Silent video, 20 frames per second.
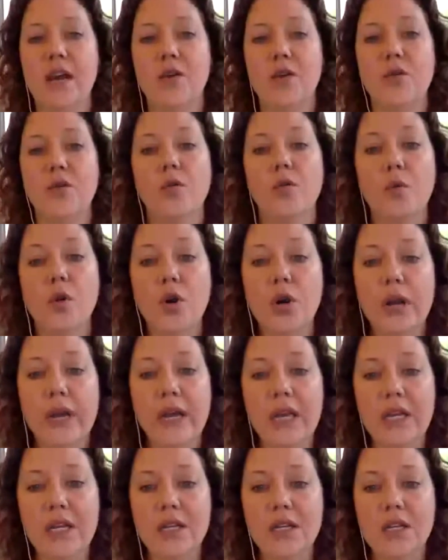or
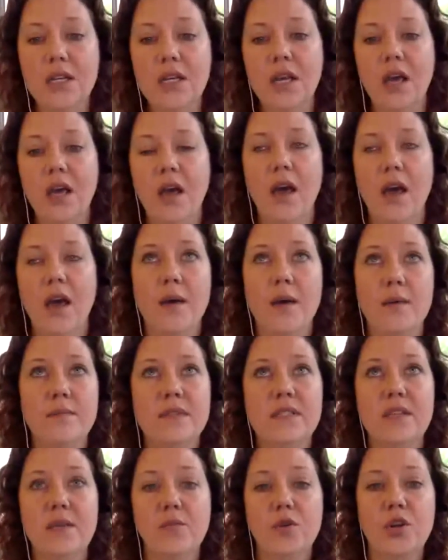worried.
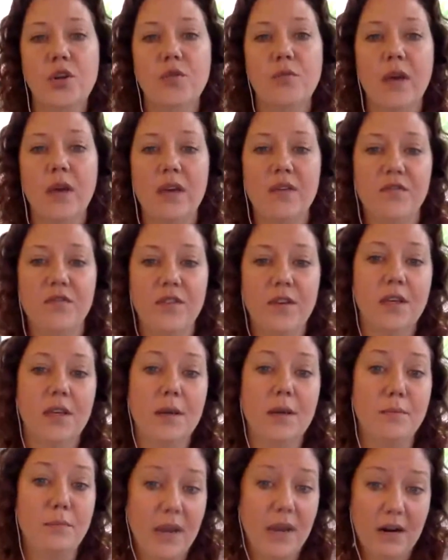Someone who might feel
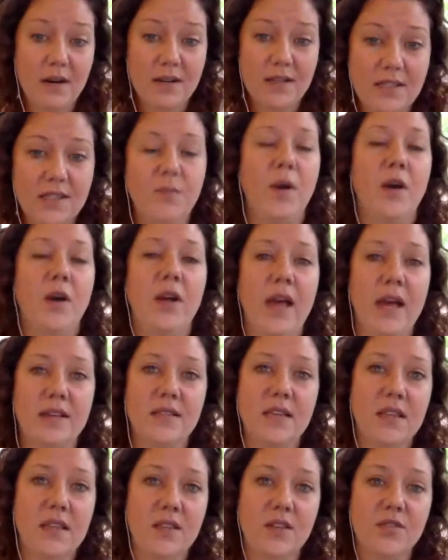embarrassed asking
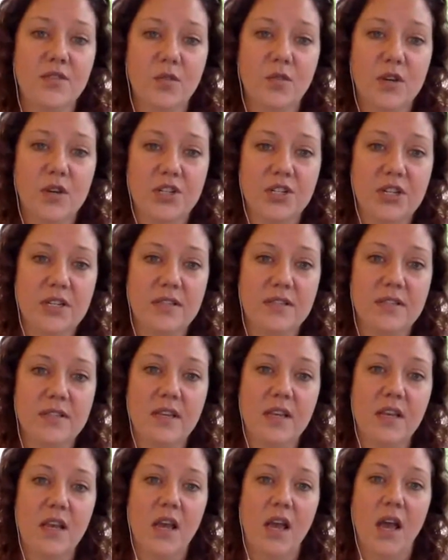those questions.
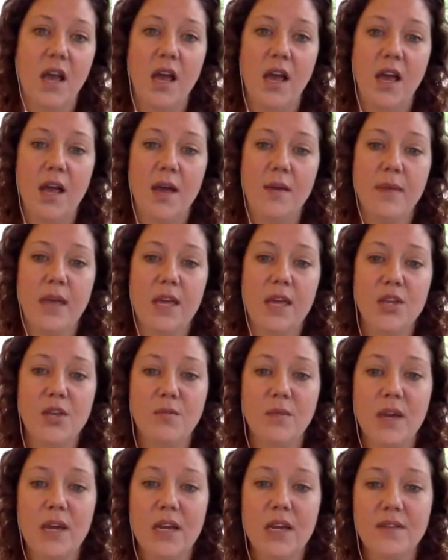And you
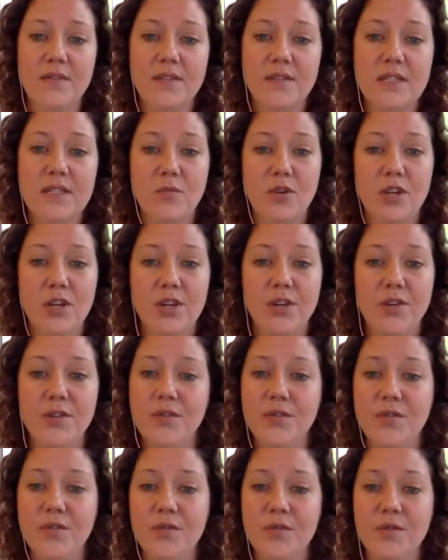might have someone
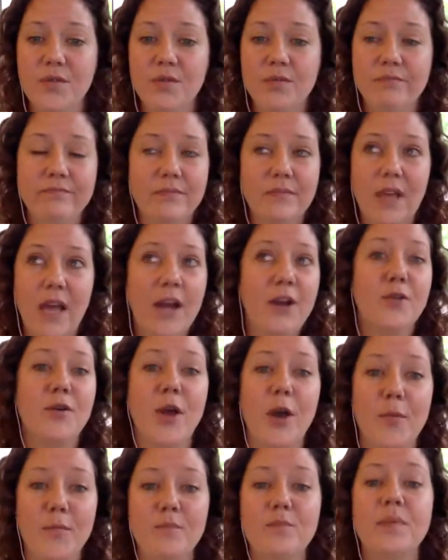who, I don't know,
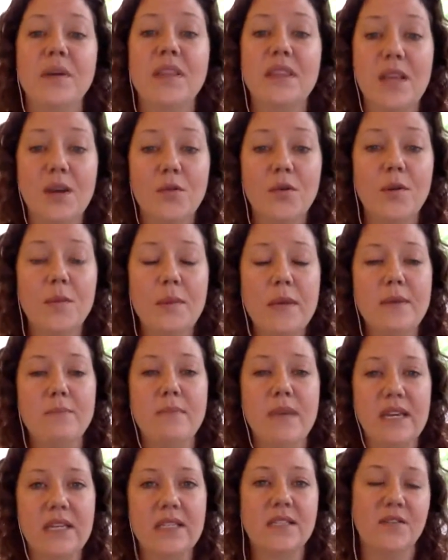but there would be a
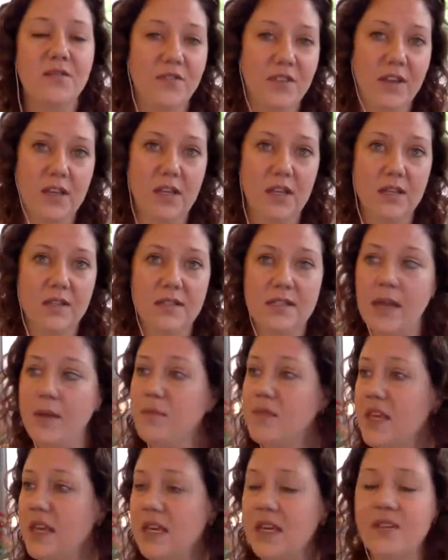mix of feelings. Same
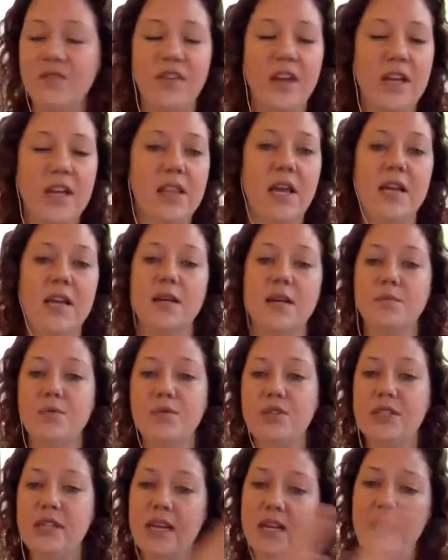thing if I lined up
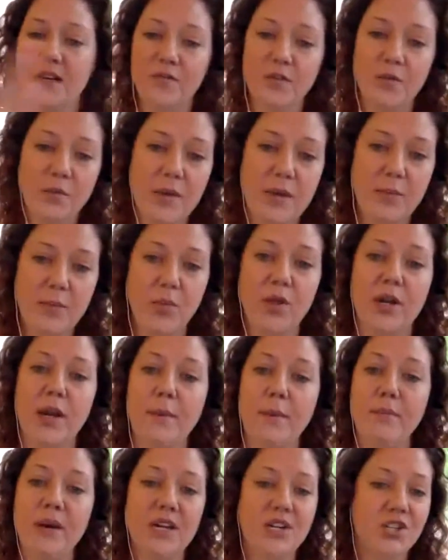10 different people and I
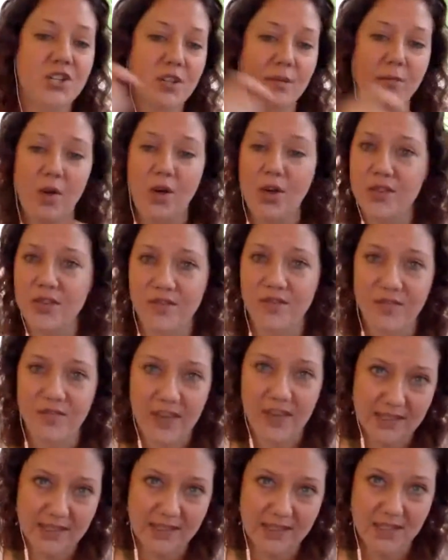punched them all in the face.